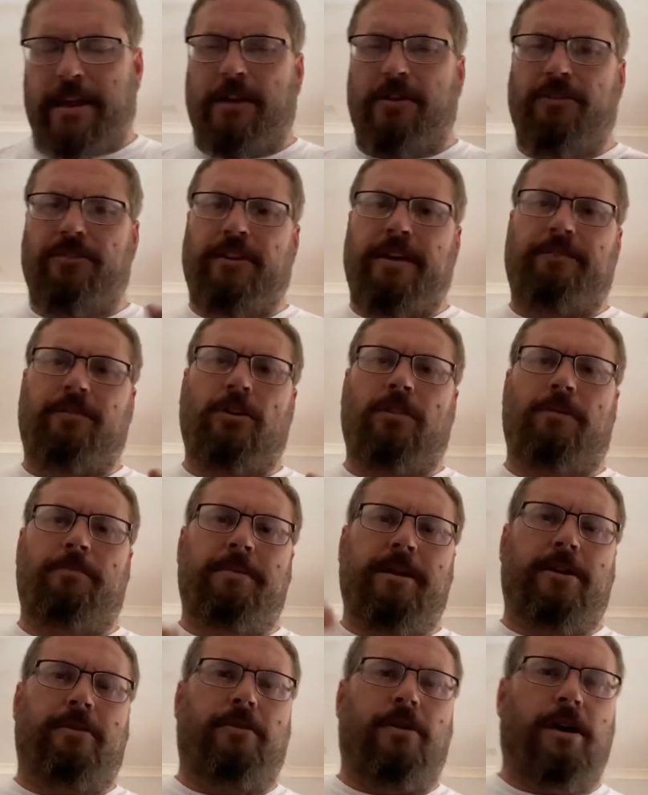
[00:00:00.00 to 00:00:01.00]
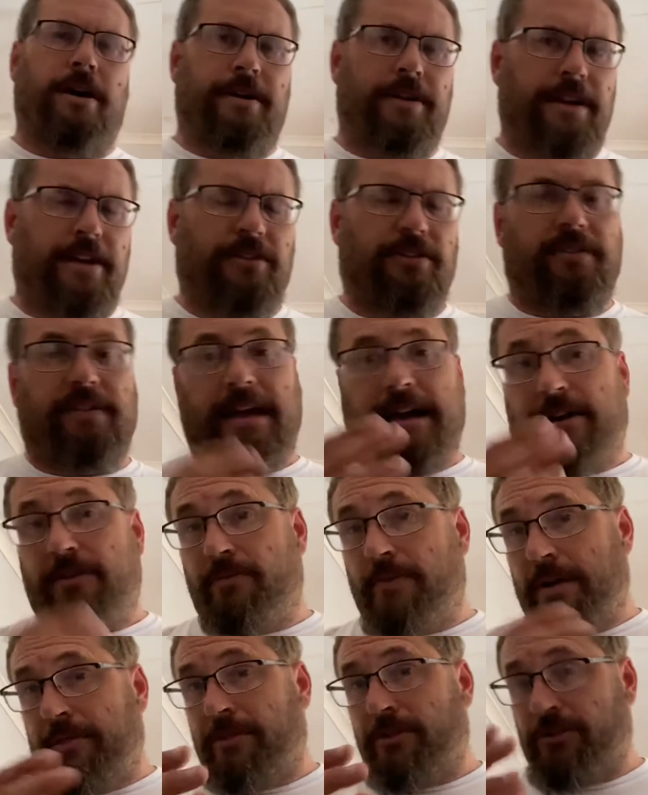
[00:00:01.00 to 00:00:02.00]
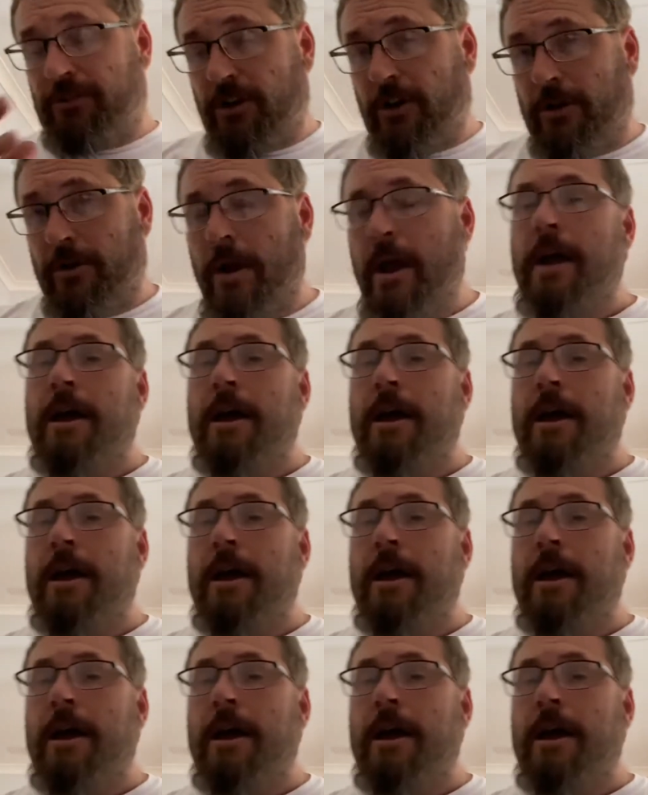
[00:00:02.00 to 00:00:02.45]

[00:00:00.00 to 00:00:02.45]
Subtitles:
because they've got the better ideas of how to run the show.